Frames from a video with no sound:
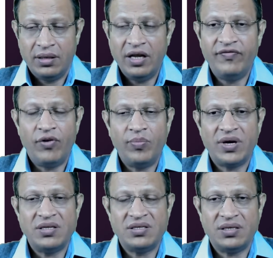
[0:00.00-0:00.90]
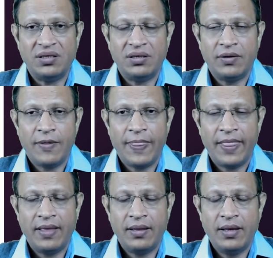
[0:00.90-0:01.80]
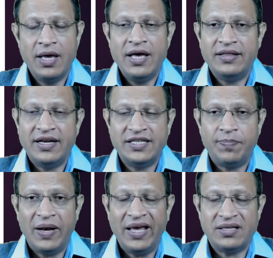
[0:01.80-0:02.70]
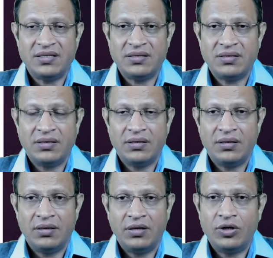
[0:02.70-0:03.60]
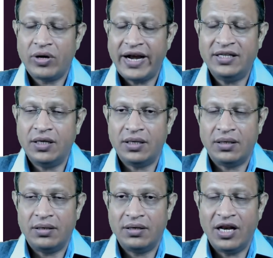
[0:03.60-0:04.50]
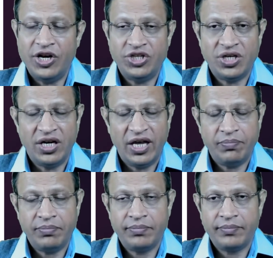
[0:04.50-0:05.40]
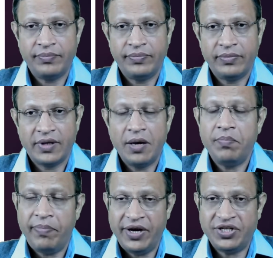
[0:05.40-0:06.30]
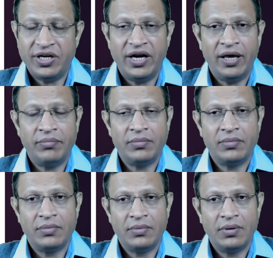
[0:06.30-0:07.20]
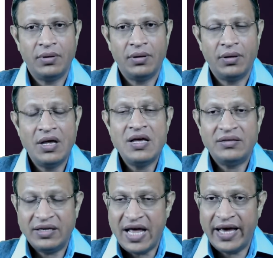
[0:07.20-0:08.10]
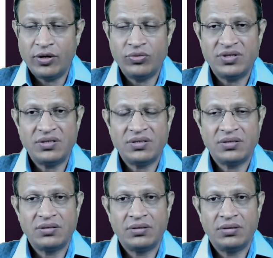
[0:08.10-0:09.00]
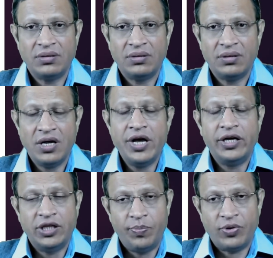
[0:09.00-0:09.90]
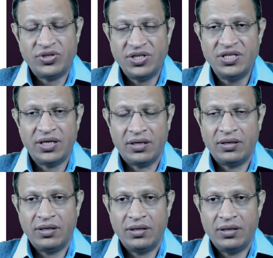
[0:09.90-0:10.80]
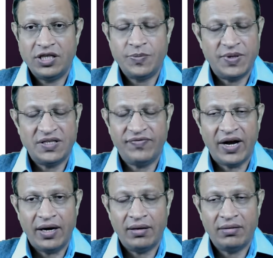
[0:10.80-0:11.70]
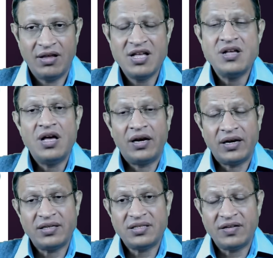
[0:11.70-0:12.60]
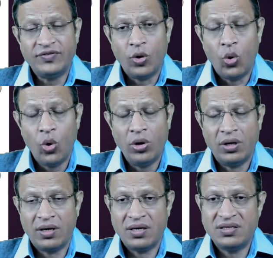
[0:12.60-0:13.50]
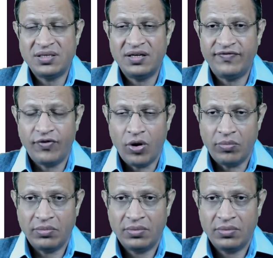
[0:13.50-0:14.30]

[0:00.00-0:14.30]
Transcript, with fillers: informed consent there is a place to write the clinician name patient name the diagnosis the procedure specified rest of the whole consent form